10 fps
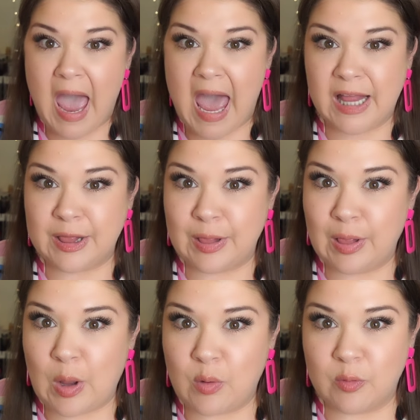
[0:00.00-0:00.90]

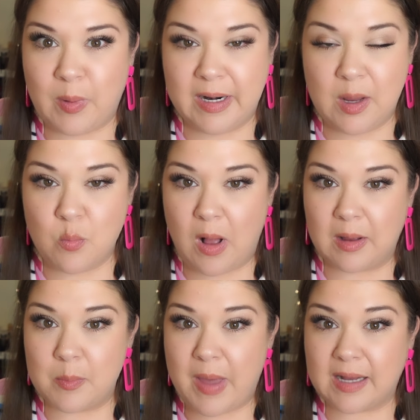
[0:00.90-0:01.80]
Hello, everybody, and
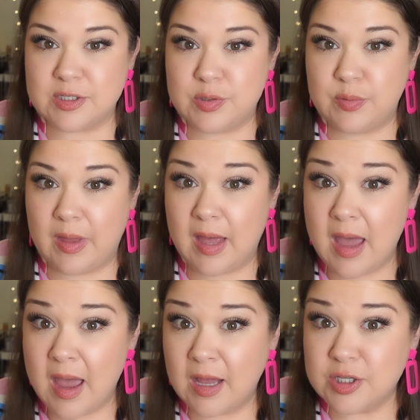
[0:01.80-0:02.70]
welcome back to the
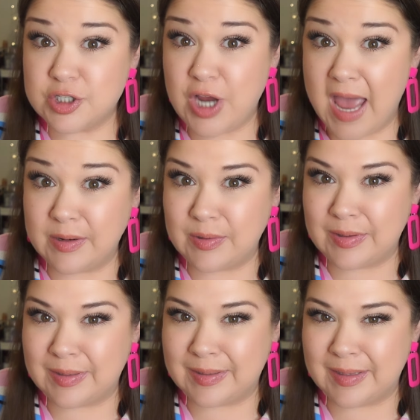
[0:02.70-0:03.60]

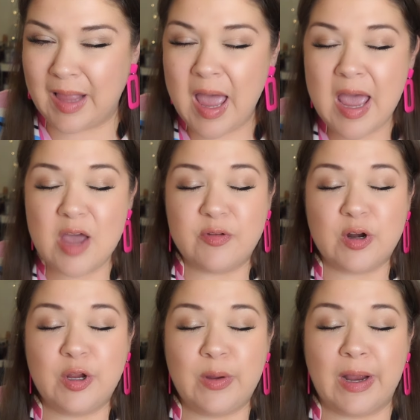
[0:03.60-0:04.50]
channel. If
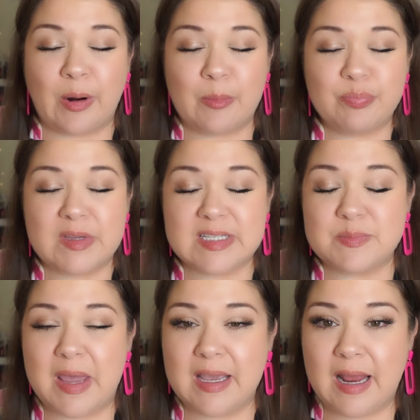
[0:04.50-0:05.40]
you're new here, this is
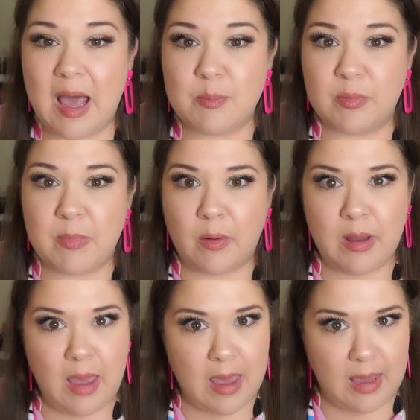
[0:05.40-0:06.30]
Making It Happen with
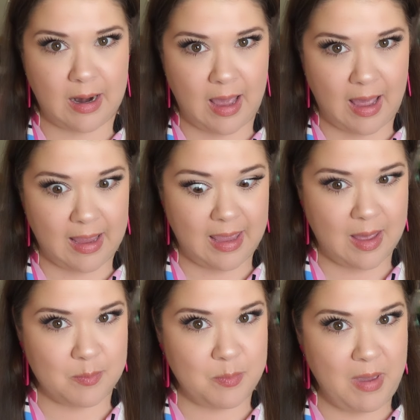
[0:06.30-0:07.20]
Mary, and I
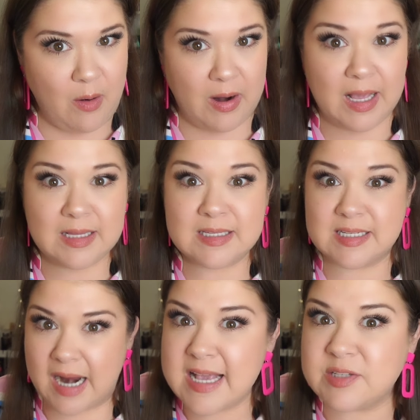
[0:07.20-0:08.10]
am Mary.
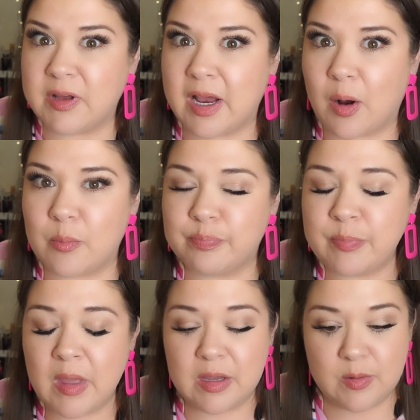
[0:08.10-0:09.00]
Today's video,
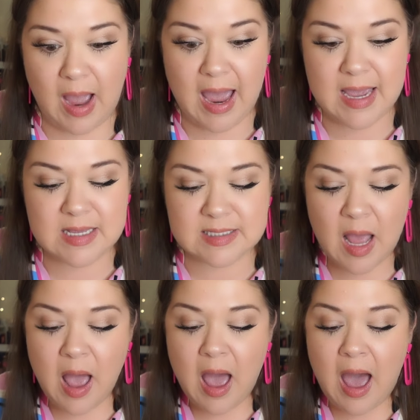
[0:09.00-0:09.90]
you guys,
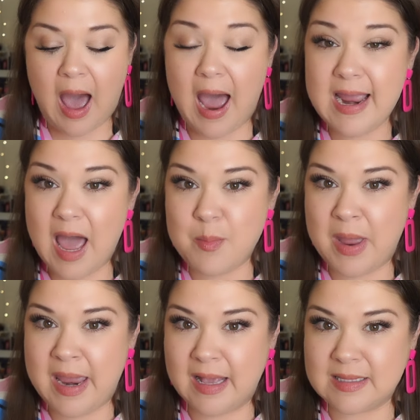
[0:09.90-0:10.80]
I got
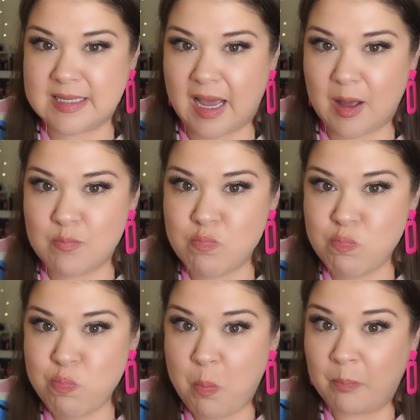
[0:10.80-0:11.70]
my hands on
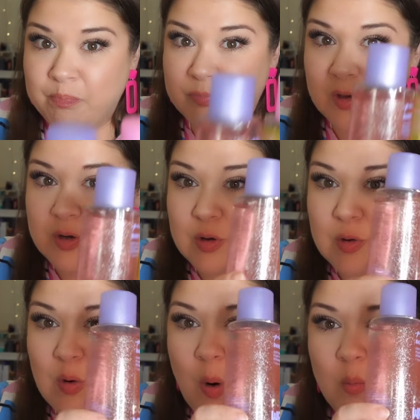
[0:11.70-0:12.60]
the new